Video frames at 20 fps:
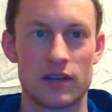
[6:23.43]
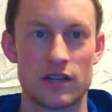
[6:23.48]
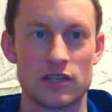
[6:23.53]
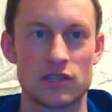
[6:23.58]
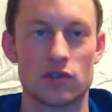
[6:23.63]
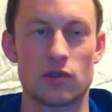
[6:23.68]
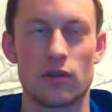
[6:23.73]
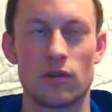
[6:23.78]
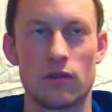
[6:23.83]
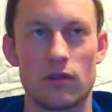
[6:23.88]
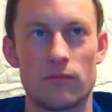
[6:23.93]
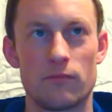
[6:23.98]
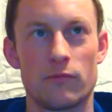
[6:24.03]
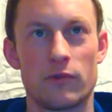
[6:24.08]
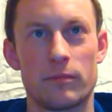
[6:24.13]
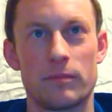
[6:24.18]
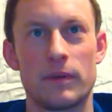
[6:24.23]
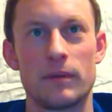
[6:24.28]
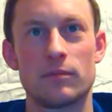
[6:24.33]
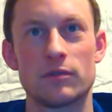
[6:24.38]
So
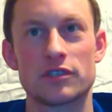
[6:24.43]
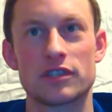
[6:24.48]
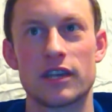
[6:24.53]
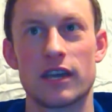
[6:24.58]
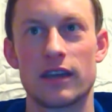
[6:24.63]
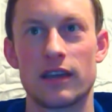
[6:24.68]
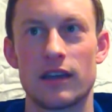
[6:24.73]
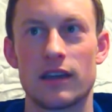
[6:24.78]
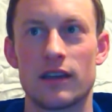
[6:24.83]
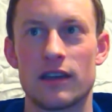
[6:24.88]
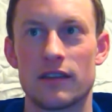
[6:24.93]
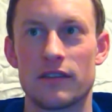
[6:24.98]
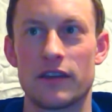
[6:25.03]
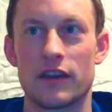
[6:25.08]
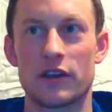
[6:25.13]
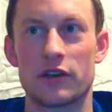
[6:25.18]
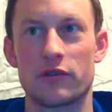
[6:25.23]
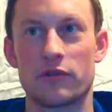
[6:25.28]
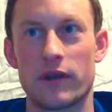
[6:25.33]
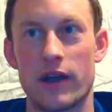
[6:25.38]
when people say that
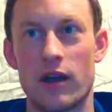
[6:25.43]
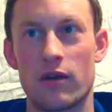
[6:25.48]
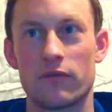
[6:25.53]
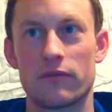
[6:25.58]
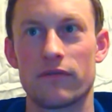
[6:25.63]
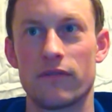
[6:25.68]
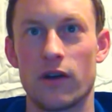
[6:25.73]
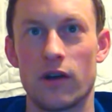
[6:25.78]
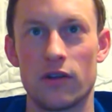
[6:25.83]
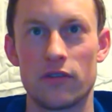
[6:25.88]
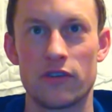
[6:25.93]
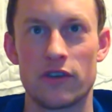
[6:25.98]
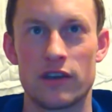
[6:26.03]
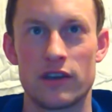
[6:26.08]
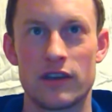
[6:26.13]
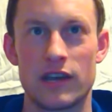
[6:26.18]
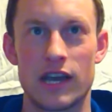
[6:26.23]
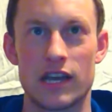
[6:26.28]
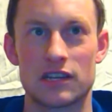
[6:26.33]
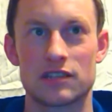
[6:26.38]
a ground fault
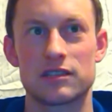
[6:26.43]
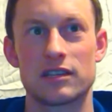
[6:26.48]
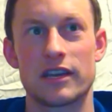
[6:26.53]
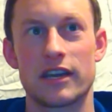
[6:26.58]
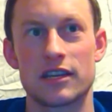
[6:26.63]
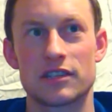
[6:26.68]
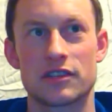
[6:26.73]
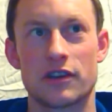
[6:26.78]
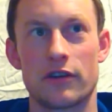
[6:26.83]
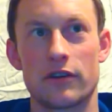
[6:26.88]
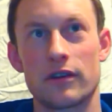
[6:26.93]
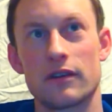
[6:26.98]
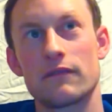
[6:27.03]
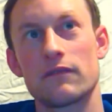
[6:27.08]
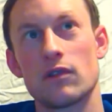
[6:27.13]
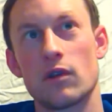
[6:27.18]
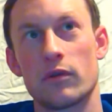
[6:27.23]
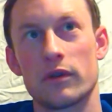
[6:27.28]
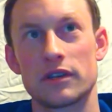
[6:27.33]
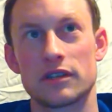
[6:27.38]
actually has current
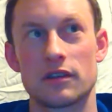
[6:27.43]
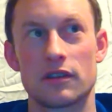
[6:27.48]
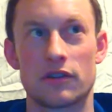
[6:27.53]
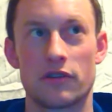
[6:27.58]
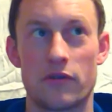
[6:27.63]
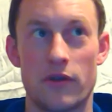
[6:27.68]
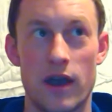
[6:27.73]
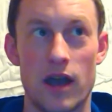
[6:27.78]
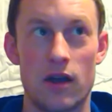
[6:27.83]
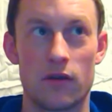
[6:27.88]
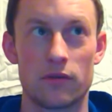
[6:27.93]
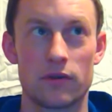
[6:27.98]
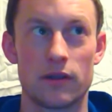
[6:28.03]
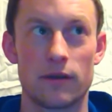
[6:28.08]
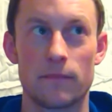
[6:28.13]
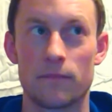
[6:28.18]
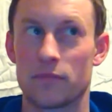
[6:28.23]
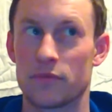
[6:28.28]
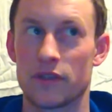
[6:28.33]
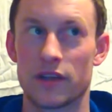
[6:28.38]
flowing to the ground,
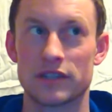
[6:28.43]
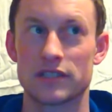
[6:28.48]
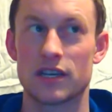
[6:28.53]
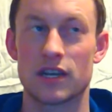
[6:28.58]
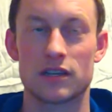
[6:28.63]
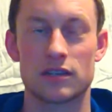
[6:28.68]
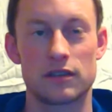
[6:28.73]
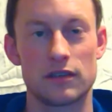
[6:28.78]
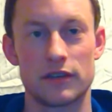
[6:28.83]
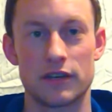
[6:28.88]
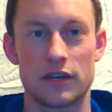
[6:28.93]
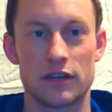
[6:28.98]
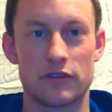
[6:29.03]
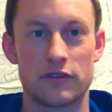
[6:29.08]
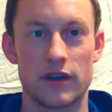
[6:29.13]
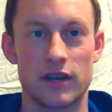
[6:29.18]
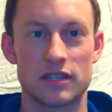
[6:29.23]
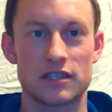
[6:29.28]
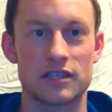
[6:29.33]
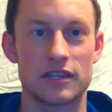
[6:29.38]
that's actually an
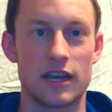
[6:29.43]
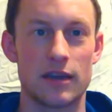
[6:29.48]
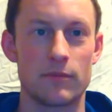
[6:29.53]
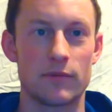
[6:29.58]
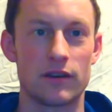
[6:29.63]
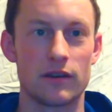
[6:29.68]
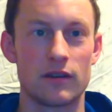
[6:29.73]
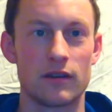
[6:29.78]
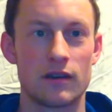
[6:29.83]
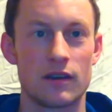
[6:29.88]
incorrect statement.